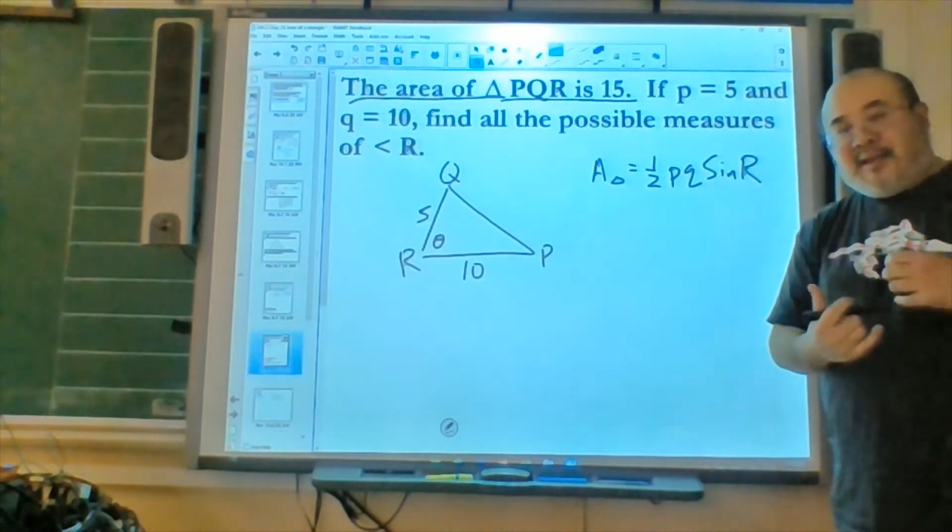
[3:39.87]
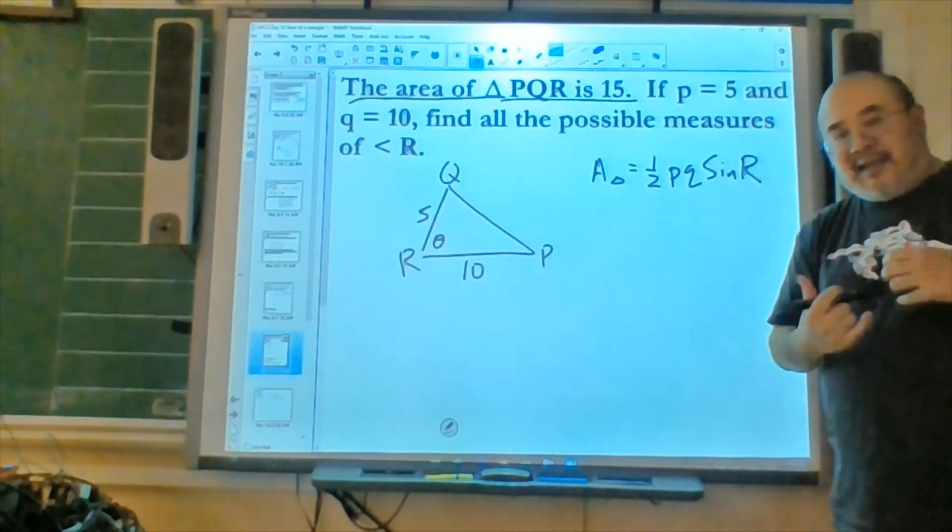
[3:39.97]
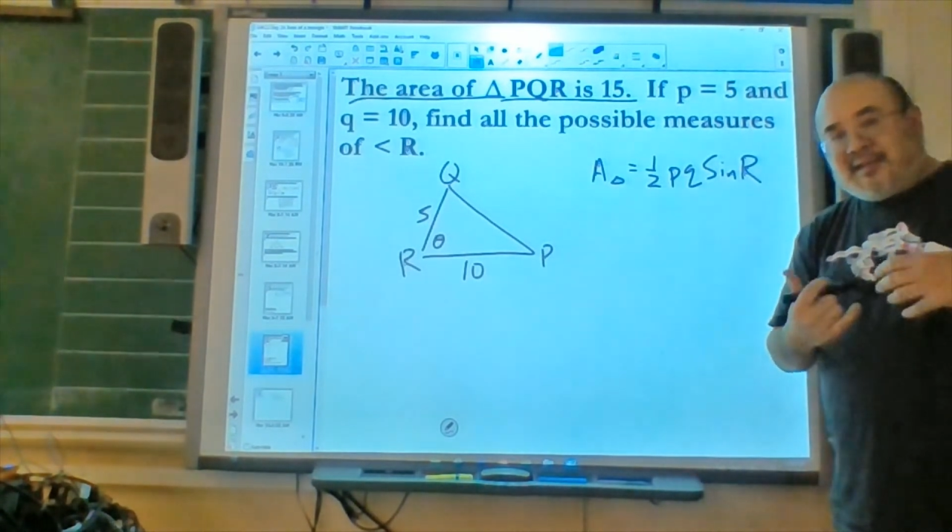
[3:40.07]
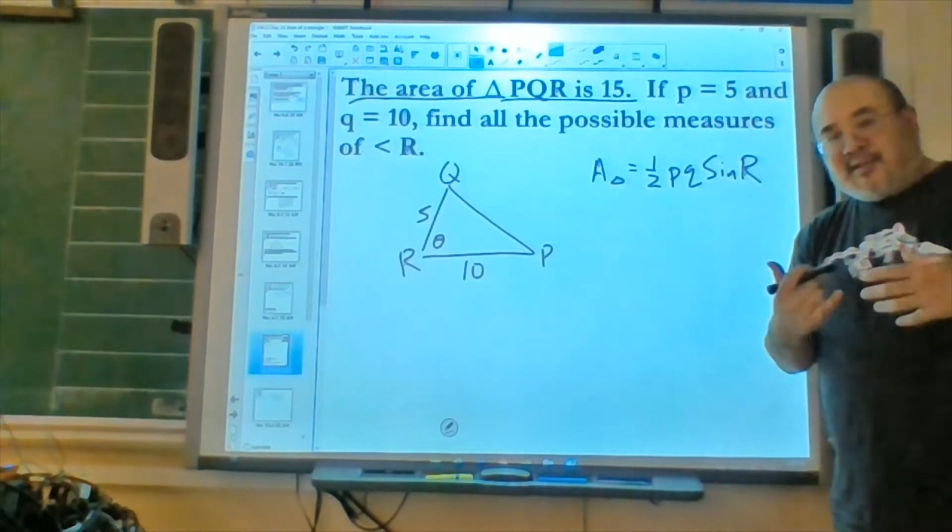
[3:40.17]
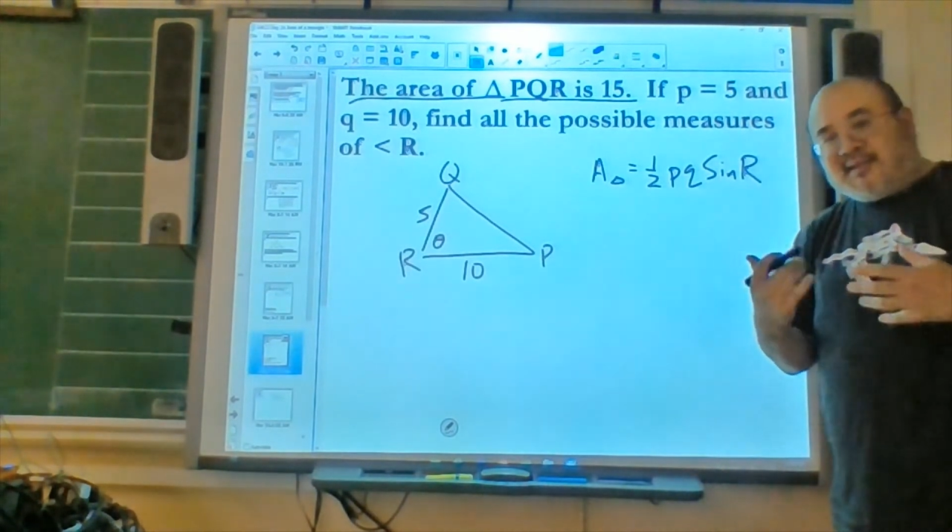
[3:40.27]

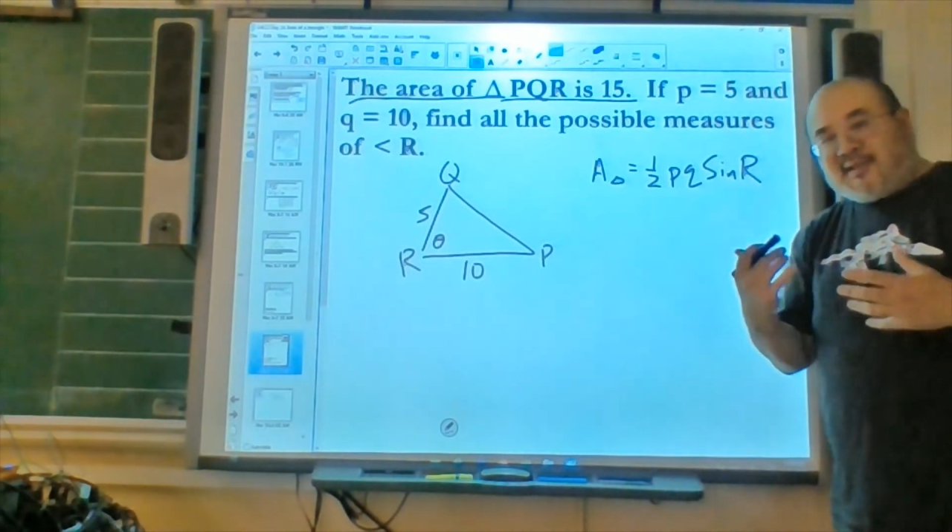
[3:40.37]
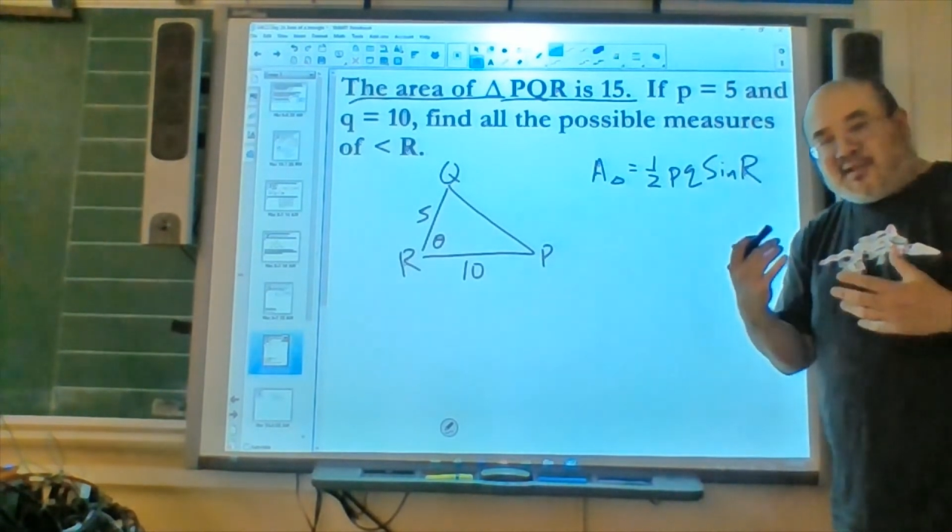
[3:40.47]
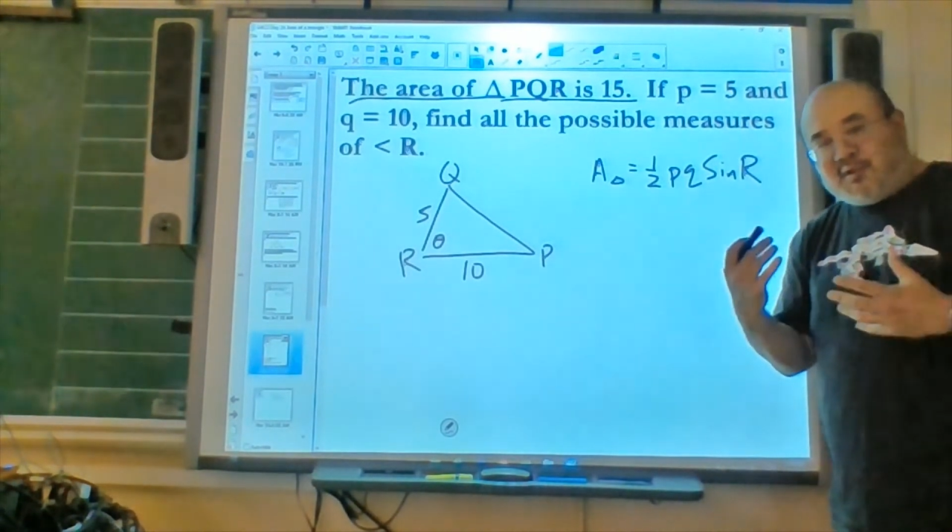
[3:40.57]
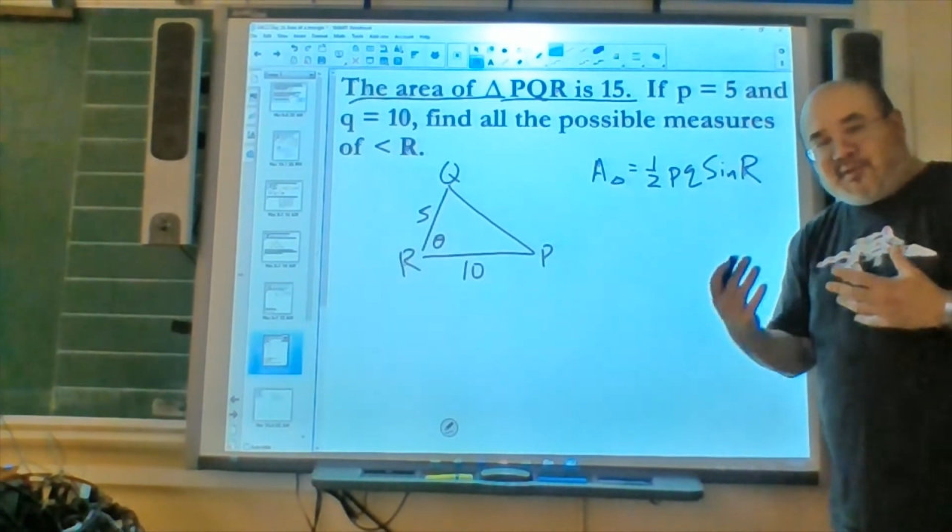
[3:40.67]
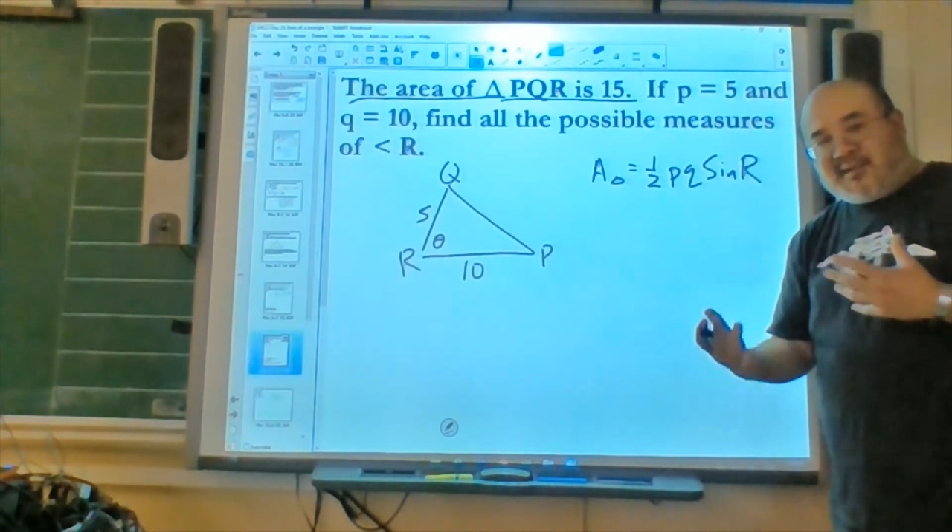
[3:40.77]
is just the
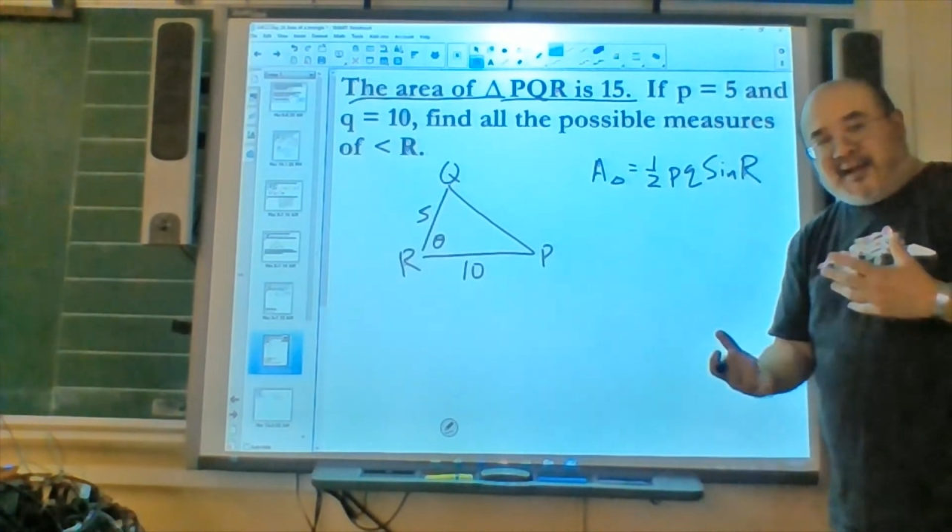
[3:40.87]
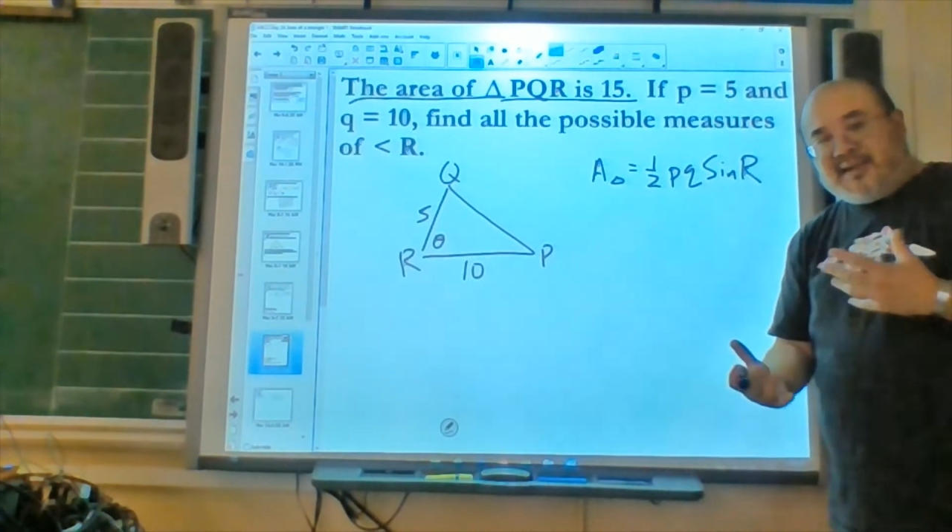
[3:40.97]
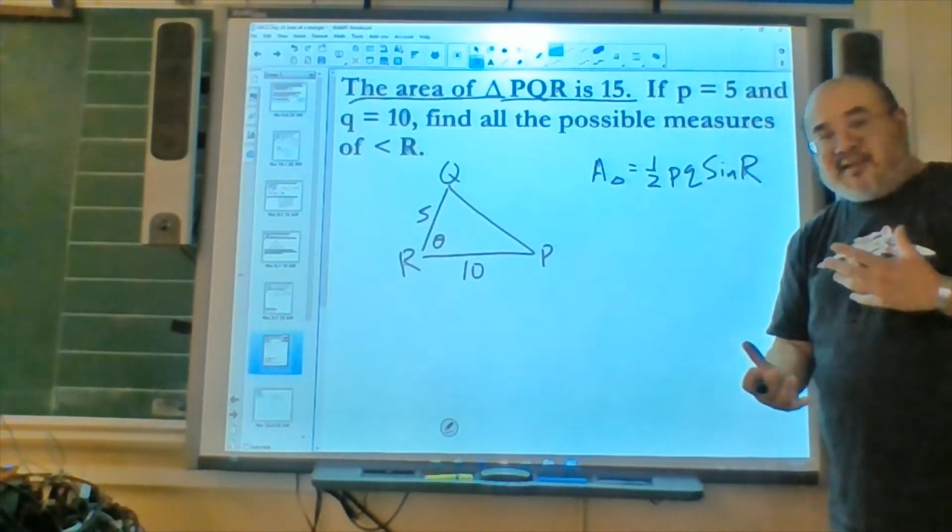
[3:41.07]
two sides,